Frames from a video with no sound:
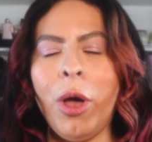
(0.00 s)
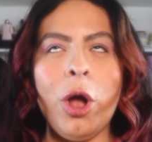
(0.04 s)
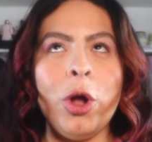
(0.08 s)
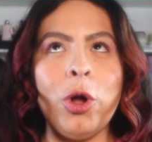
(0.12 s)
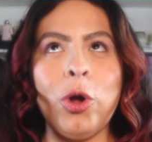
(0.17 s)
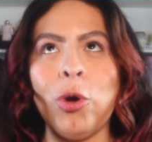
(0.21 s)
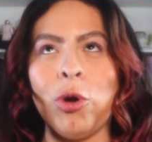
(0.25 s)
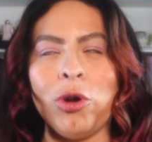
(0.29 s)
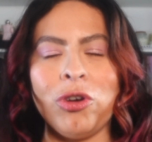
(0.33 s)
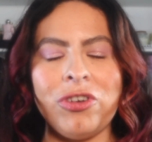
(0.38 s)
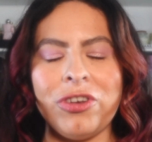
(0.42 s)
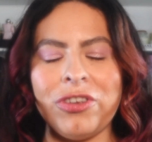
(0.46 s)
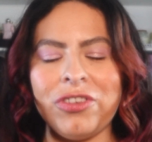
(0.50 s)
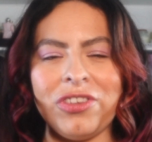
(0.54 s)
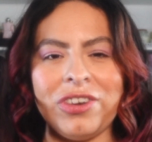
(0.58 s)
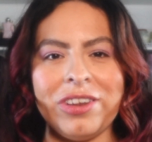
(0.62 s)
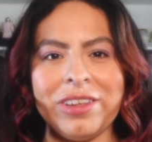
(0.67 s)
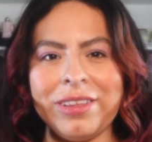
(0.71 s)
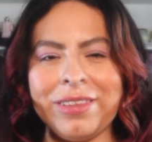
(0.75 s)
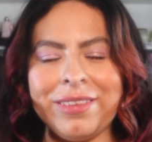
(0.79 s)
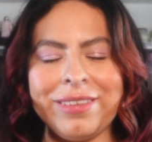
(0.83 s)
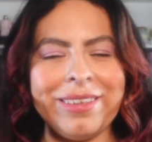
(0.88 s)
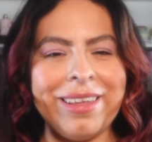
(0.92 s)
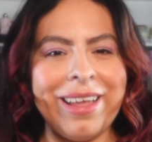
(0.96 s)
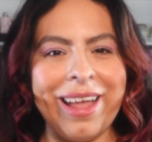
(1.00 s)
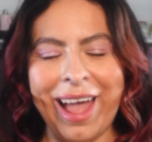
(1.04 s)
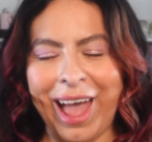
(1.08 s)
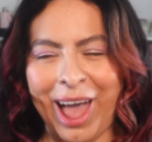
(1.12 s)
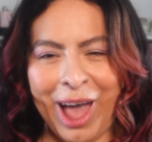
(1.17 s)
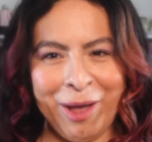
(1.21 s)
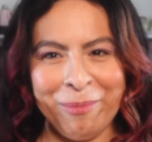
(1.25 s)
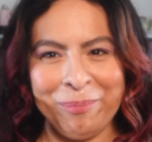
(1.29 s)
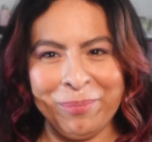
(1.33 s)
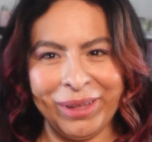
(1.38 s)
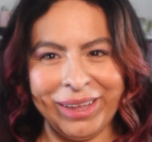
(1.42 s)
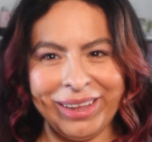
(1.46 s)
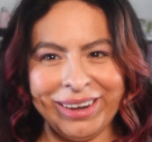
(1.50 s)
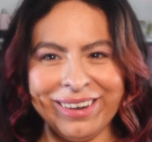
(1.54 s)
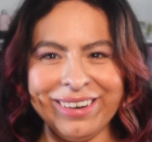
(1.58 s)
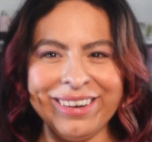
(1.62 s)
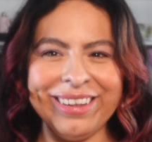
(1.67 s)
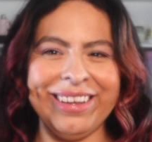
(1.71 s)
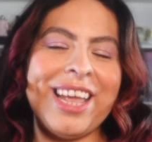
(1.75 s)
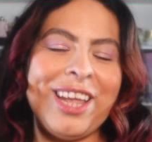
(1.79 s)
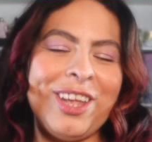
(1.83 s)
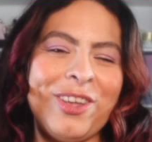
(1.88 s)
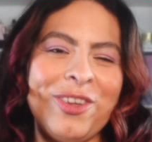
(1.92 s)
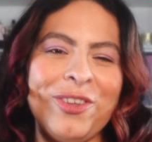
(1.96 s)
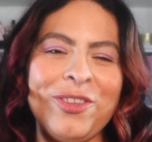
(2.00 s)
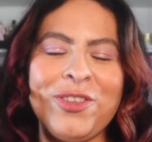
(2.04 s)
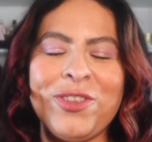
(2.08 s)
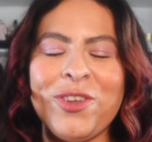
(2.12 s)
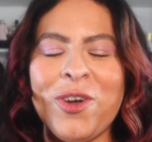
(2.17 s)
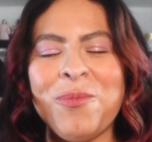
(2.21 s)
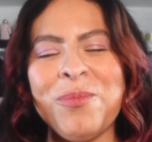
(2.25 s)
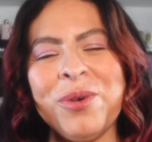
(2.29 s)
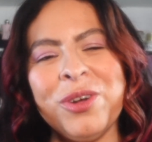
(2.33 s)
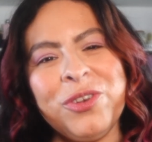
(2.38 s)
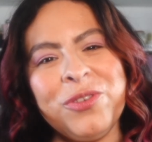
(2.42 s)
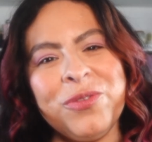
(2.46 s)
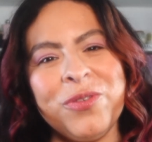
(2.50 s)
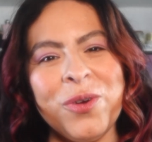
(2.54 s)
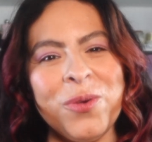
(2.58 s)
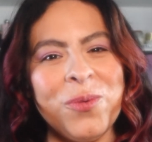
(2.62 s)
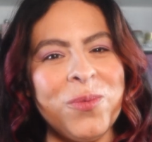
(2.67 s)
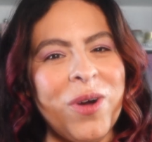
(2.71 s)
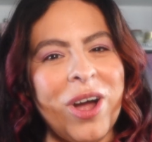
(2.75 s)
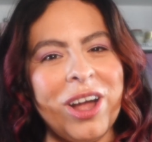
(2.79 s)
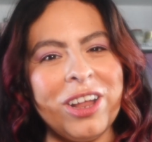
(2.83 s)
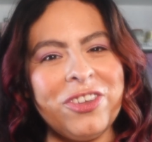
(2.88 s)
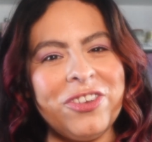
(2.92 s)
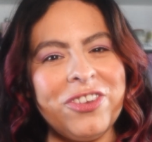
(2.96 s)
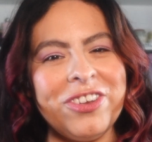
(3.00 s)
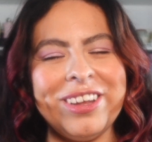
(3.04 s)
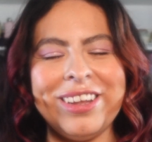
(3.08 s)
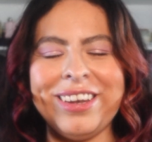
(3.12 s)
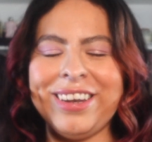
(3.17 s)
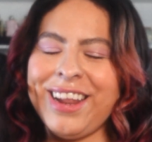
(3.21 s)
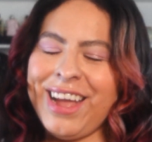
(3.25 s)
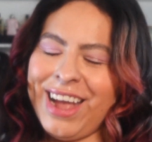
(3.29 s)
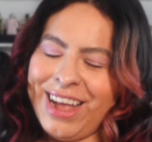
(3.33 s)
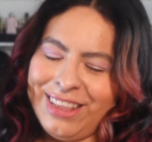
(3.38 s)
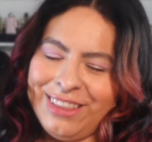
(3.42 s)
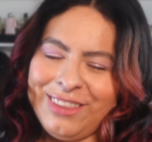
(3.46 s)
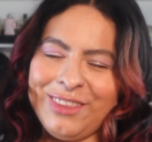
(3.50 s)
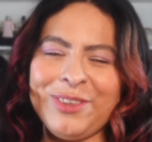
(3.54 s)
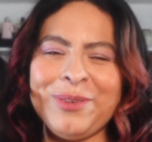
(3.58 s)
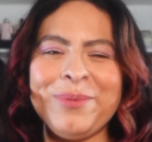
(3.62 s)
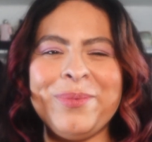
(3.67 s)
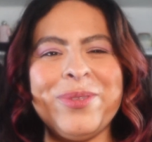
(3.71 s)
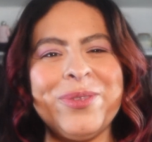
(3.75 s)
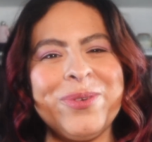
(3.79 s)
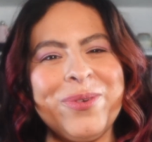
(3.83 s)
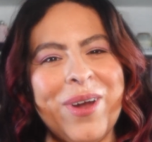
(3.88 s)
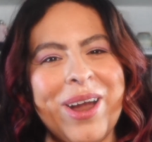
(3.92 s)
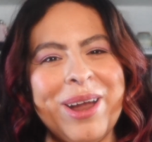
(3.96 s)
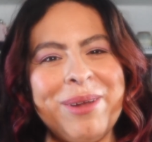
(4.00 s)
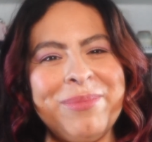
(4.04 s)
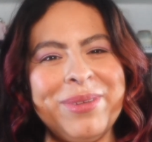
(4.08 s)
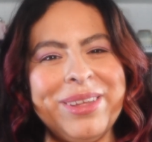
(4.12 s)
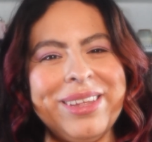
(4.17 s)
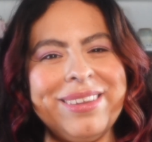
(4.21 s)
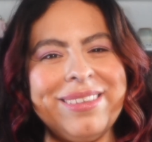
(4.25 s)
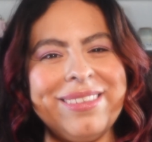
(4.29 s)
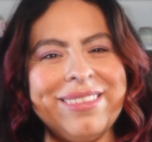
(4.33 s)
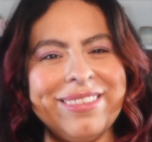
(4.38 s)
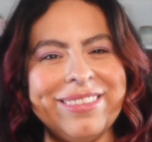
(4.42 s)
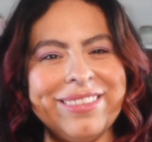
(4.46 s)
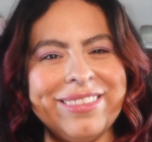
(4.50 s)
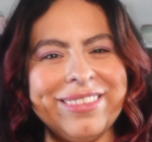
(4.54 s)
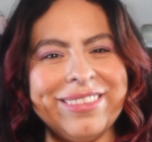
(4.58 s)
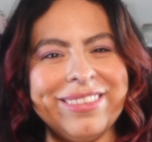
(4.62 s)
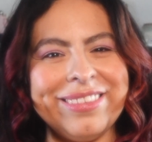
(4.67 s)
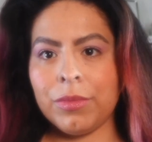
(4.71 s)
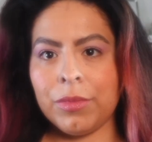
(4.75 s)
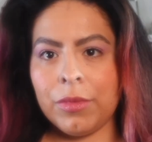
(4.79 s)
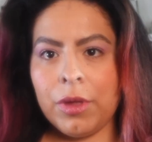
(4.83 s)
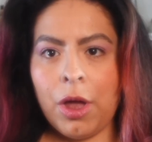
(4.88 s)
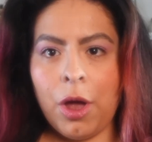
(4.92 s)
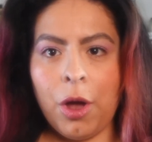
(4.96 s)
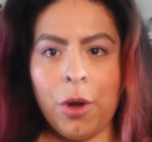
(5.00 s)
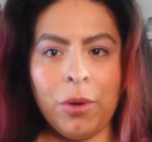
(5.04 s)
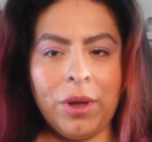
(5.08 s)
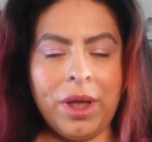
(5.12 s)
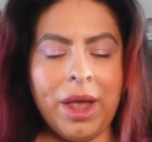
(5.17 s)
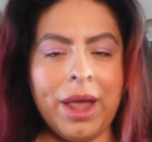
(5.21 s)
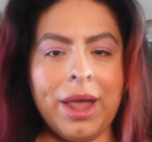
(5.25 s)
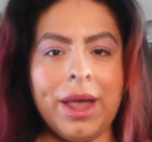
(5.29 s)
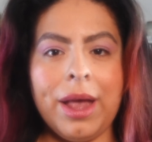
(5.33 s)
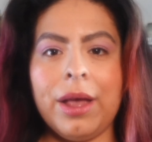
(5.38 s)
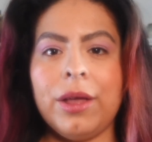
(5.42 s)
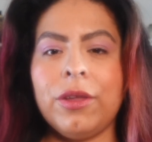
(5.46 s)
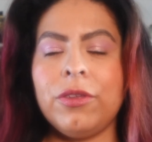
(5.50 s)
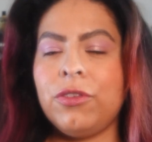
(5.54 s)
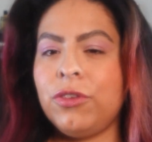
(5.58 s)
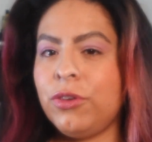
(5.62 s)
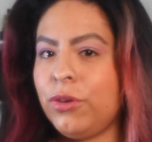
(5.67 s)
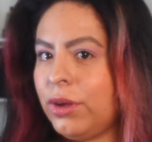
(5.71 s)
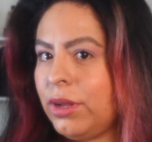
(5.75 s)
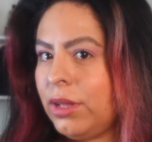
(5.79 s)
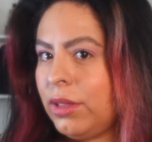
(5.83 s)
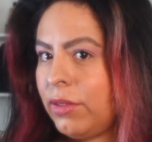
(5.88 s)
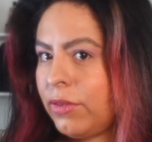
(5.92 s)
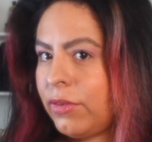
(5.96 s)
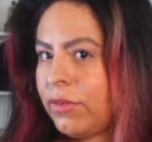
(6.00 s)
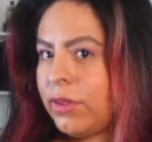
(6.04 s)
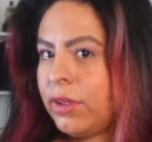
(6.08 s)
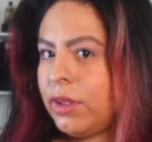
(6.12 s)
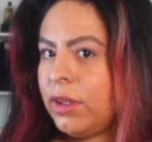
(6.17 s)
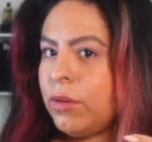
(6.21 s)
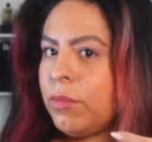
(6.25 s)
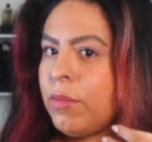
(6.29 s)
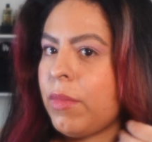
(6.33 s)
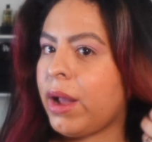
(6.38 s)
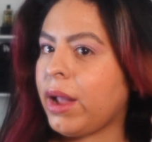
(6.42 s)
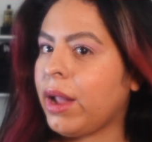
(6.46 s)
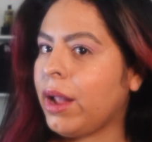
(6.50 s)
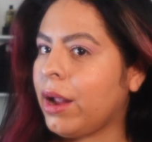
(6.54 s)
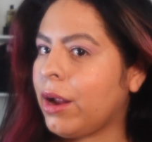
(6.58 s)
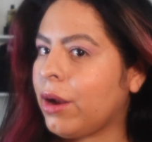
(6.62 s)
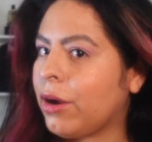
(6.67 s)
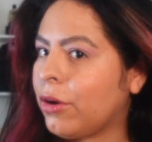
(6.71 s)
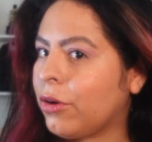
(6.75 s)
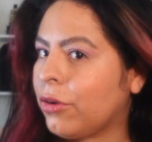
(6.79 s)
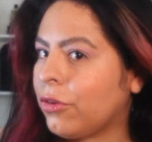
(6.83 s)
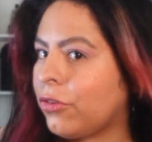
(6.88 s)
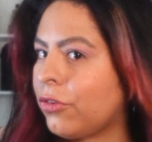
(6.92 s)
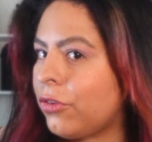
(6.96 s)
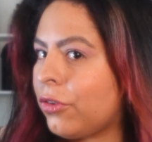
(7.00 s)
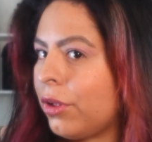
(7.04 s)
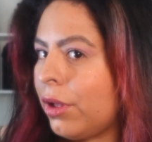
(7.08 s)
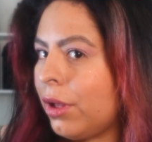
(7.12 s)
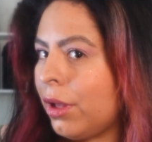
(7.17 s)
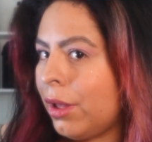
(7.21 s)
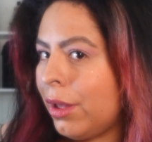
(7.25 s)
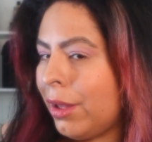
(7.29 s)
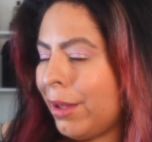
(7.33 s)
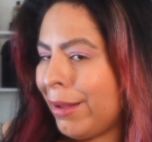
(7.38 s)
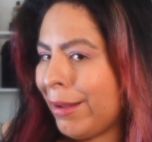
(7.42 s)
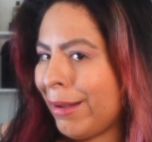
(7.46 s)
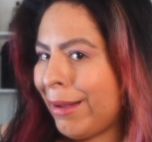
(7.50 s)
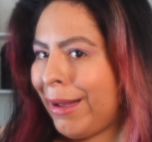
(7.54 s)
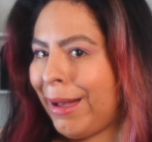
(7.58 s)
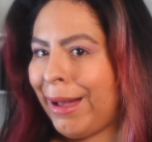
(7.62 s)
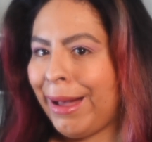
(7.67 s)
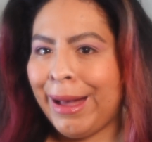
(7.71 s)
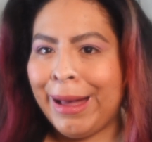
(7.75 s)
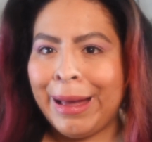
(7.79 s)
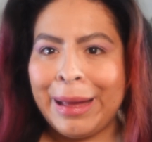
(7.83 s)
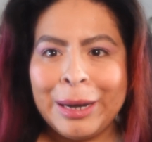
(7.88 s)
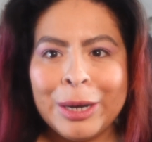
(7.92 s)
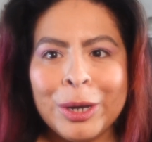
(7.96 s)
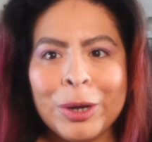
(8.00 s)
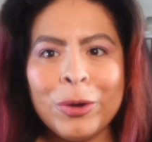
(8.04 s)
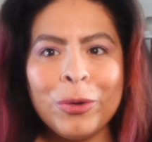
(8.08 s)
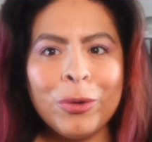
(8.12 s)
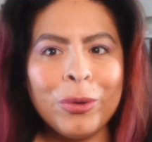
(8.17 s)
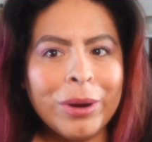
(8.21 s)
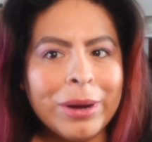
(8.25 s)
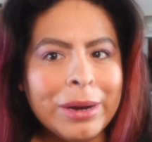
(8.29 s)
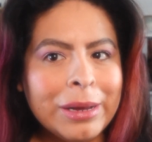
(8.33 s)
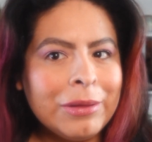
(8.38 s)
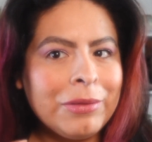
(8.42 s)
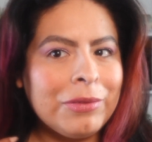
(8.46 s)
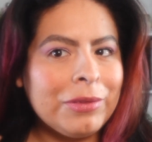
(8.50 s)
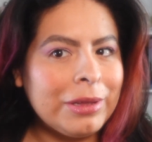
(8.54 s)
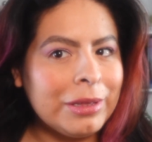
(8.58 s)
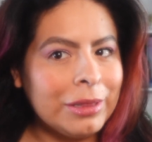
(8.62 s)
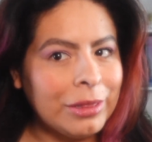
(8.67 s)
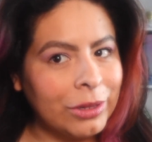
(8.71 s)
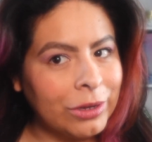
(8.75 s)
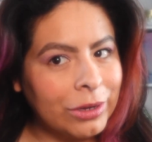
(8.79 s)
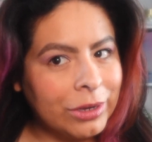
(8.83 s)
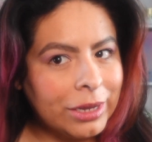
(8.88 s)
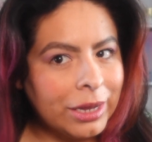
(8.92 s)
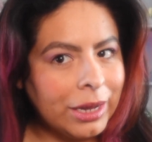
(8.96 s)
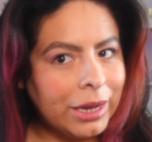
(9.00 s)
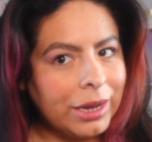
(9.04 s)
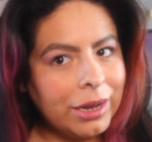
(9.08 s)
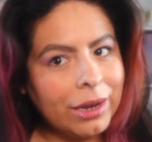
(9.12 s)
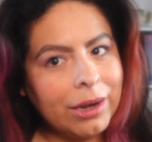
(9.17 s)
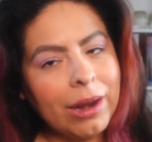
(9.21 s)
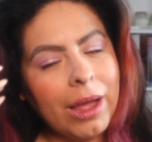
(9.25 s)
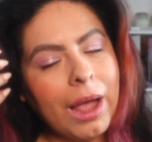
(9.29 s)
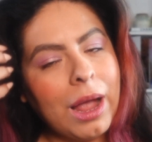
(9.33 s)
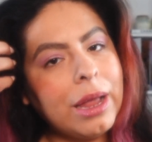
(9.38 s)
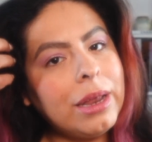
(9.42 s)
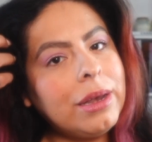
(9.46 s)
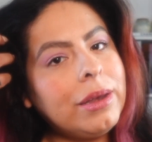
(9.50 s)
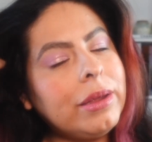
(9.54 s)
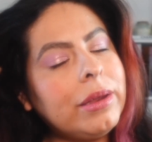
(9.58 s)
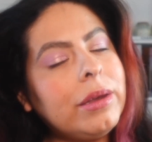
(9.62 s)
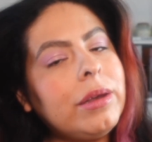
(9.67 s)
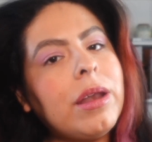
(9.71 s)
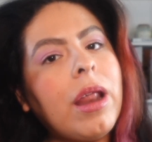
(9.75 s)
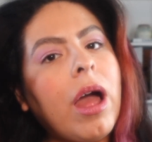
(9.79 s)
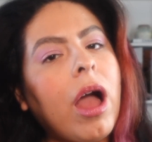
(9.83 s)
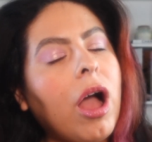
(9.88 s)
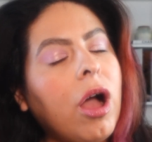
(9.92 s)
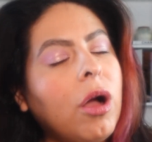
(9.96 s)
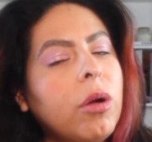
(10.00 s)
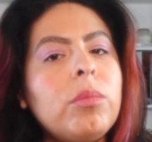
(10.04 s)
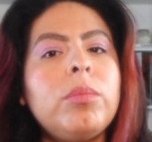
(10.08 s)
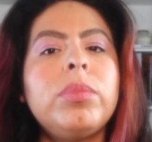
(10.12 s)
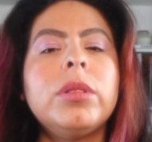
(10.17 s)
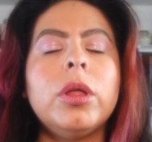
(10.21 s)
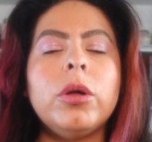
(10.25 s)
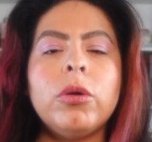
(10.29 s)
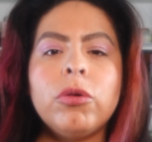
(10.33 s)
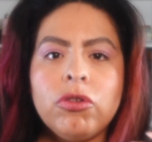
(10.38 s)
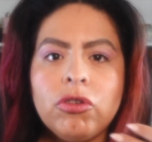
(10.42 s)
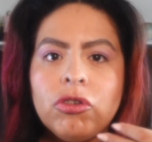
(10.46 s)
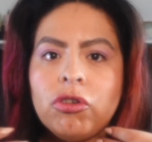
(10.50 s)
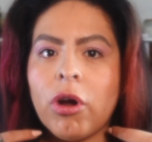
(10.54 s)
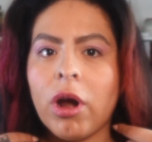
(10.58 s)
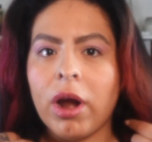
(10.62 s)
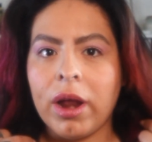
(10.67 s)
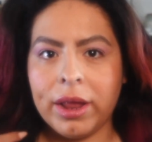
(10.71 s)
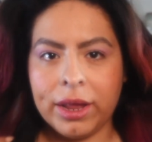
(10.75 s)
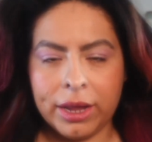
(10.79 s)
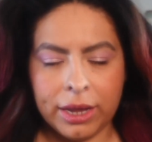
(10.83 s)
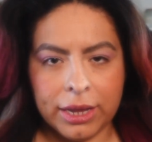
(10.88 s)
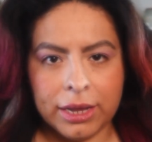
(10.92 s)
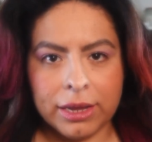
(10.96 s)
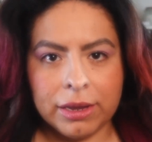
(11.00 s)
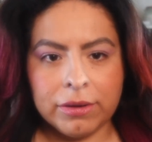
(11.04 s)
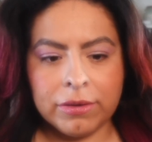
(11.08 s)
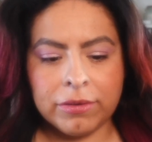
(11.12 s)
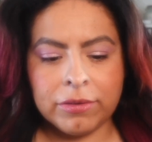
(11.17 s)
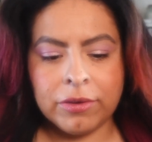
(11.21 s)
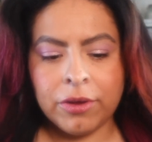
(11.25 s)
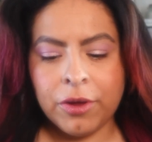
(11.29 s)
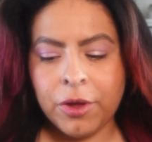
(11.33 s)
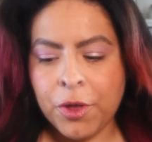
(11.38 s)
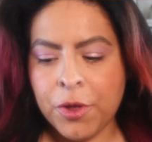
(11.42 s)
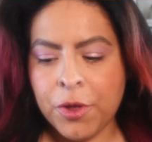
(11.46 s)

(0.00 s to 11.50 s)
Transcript: gorgeousness happen. Thank you so much for watching and subscribing. Okay, as you can see, my hair's kind of crazy looking. I did not blow dry it